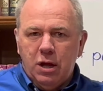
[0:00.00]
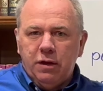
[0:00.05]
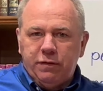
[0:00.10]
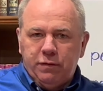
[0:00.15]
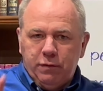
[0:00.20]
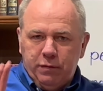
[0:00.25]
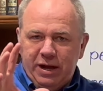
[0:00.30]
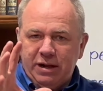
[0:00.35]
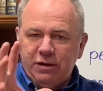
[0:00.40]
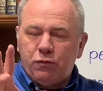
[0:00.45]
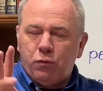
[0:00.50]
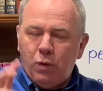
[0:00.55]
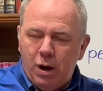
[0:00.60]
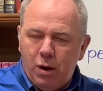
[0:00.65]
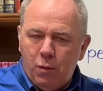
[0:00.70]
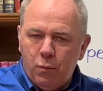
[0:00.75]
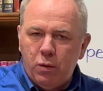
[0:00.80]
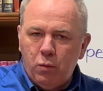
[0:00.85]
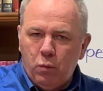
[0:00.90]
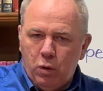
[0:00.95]
So that's what
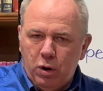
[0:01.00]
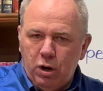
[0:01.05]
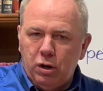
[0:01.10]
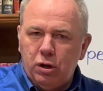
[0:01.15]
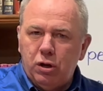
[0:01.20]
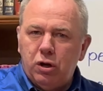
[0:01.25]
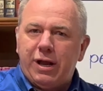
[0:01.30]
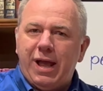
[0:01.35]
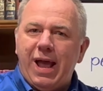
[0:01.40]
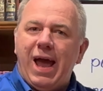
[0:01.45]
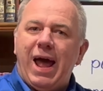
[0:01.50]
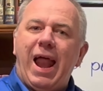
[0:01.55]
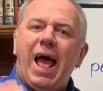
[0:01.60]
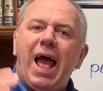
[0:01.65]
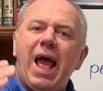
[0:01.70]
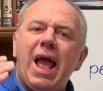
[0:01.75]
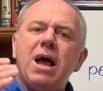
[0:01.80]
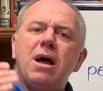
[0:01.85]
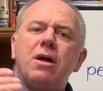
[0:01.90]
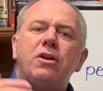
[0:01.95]
we want to look at.
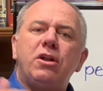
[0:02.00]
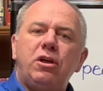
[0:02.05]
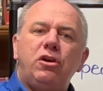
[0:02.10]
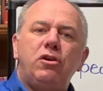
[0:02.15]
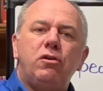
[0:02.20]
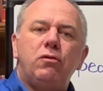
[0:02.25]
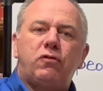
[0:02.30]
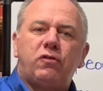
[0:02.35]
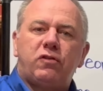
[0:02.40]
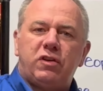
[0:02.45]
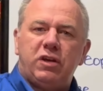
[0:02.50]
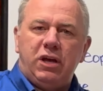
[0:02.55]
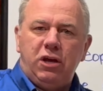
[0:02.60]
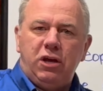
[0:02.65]
How do you see